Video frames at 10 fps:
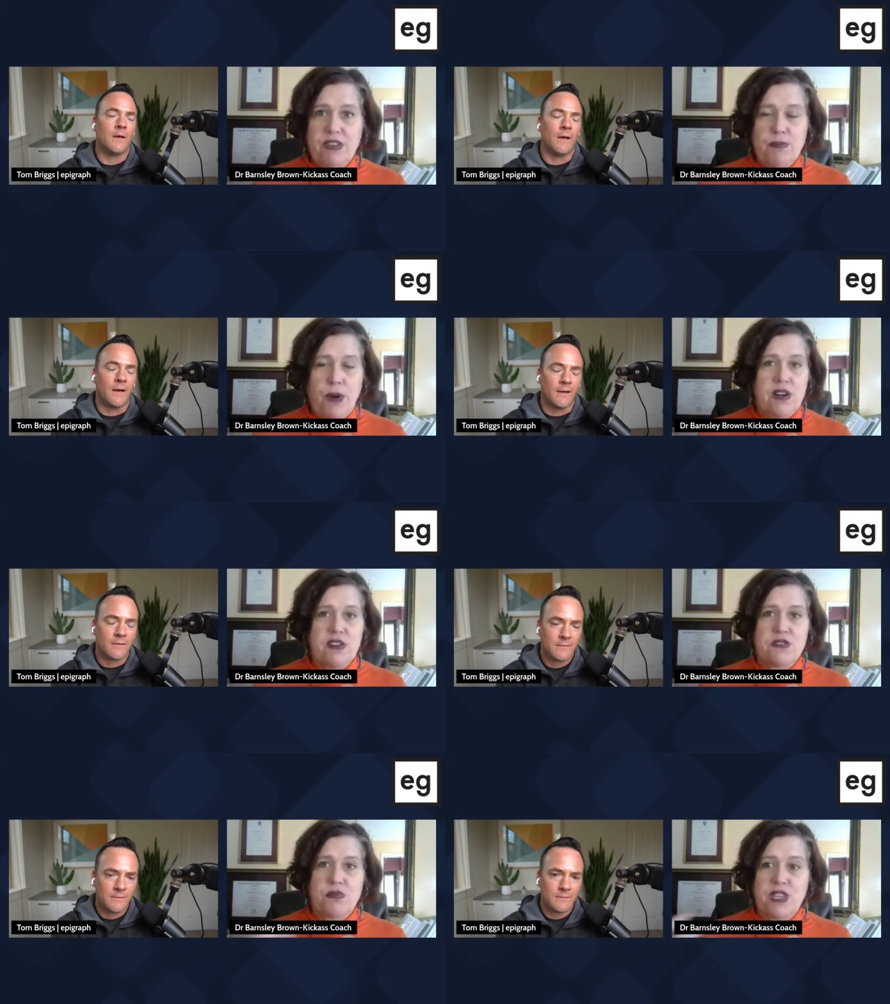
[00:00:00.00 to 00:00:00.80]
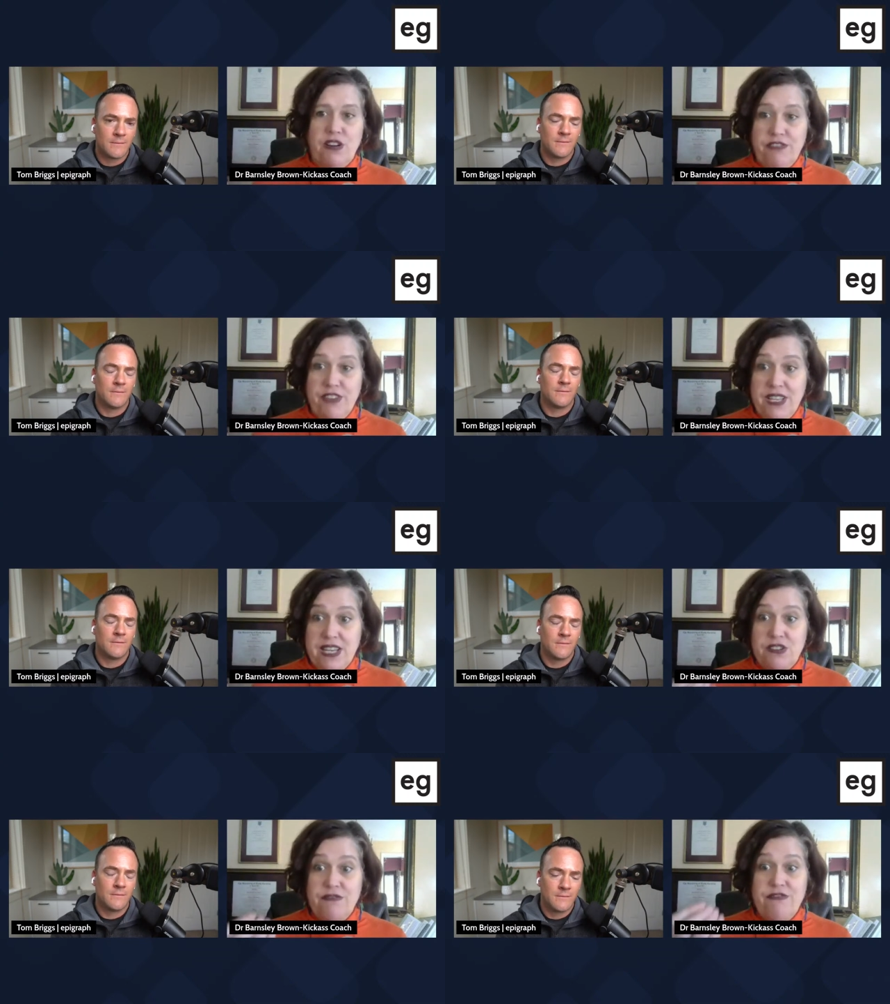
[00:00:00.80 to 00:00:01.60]
Speaker 1: partners with your affiliates
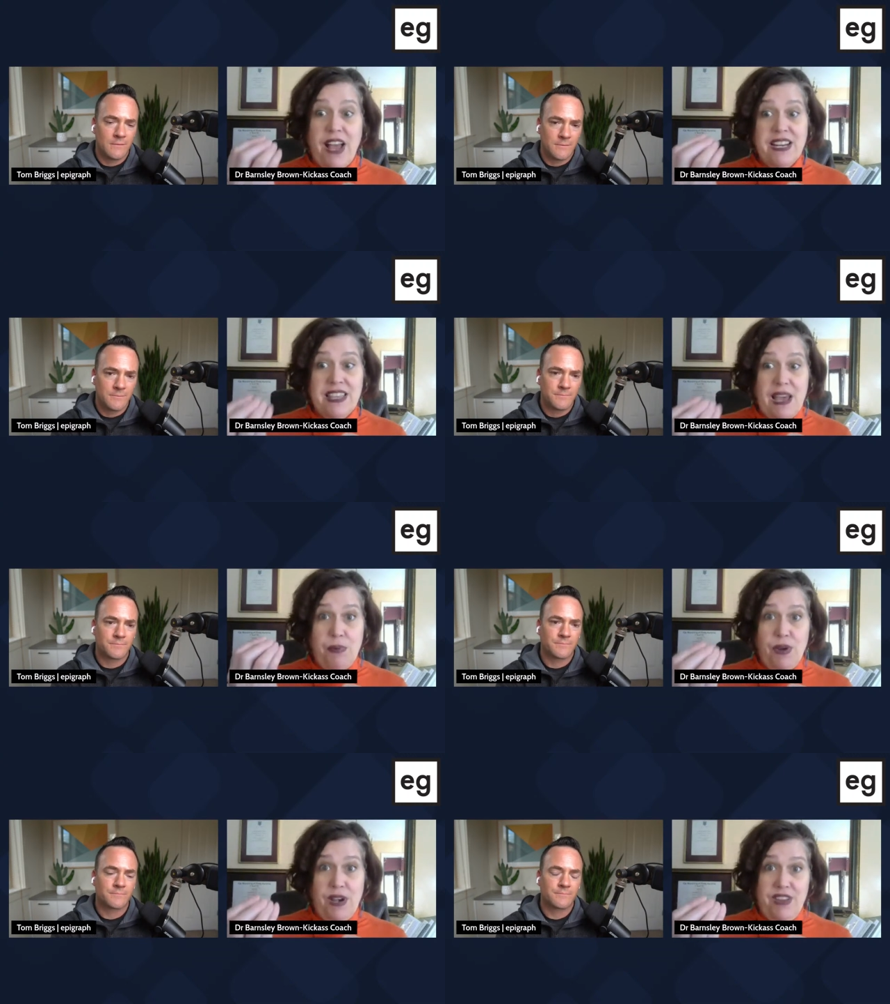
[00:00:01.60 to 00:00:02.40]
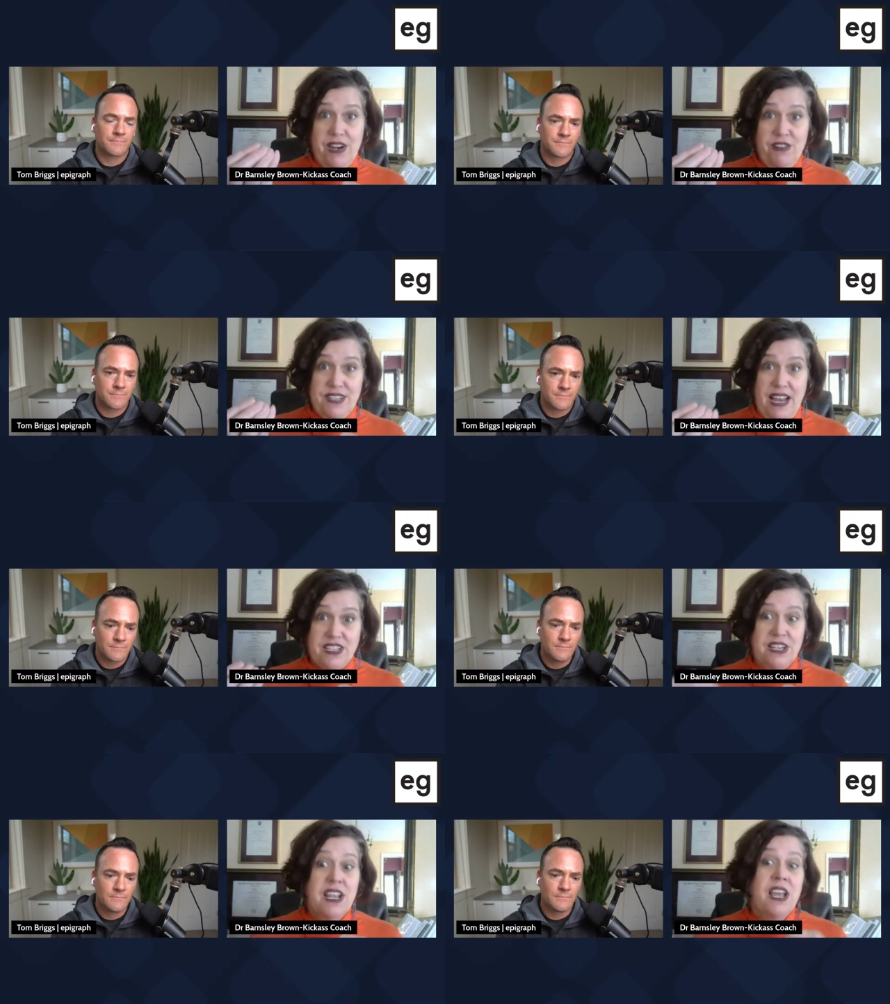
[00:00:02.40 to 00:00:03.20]
you're finding that point of intersection
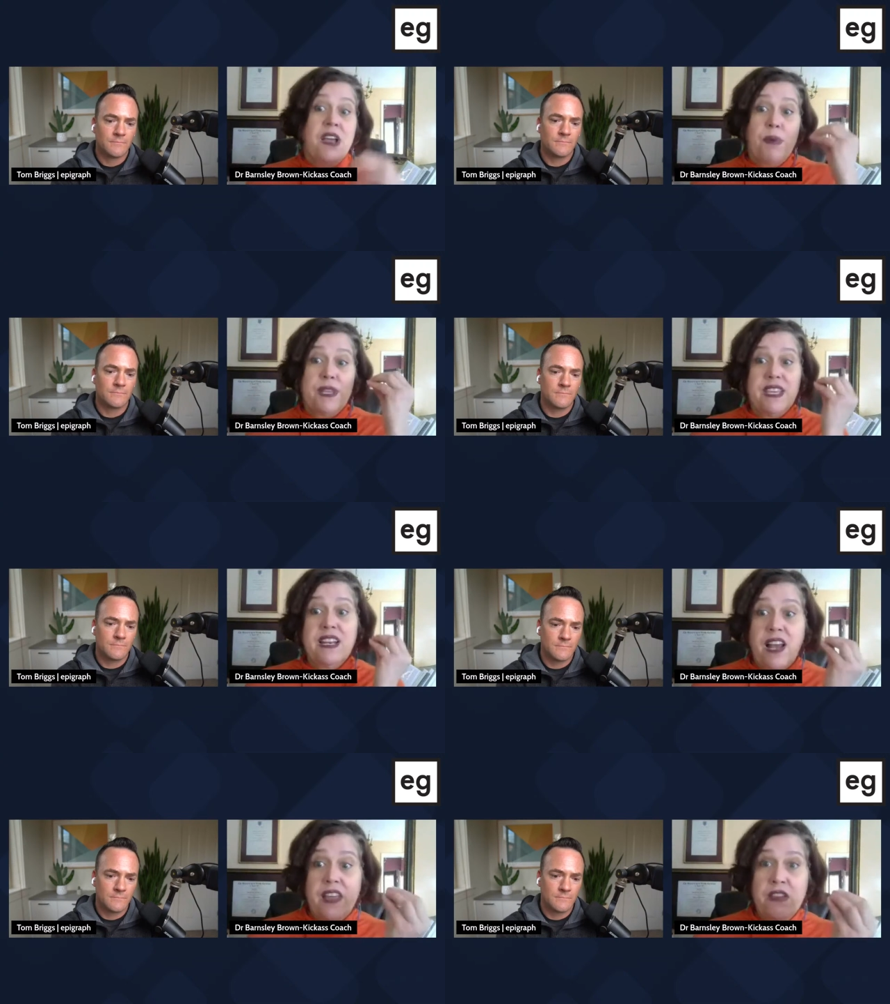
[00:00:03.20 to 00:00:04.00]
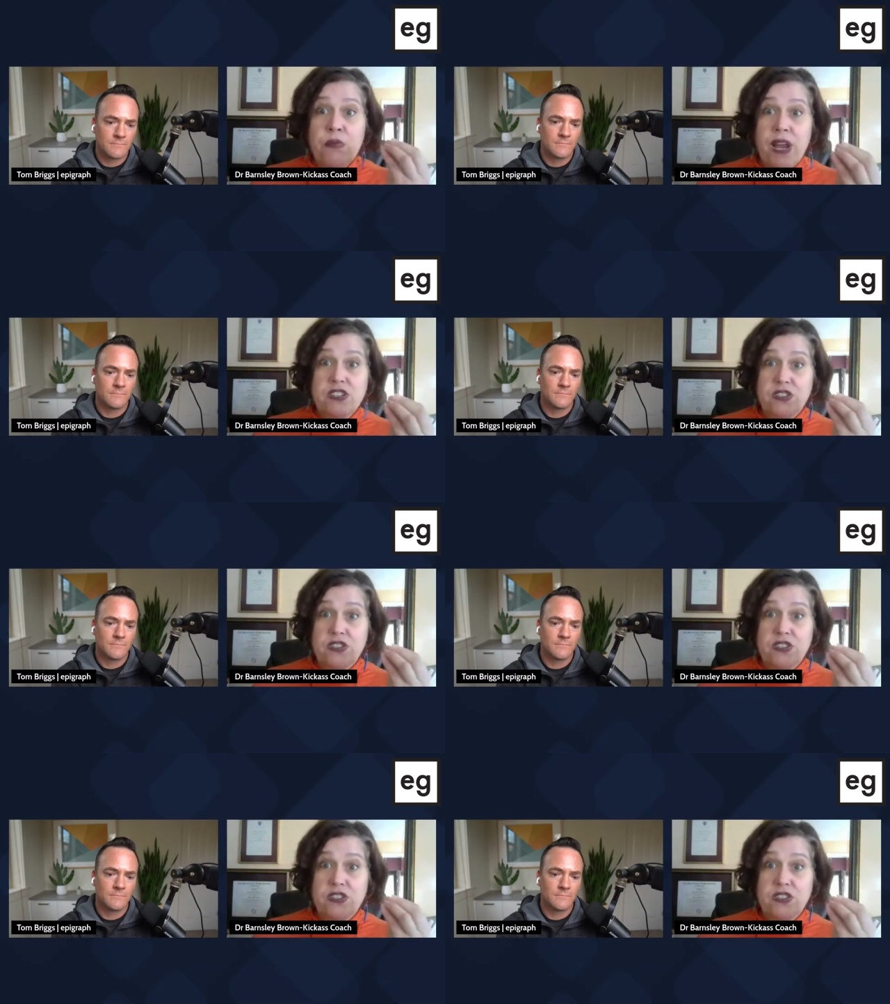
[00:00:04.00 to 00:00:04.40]
but then in other ways you're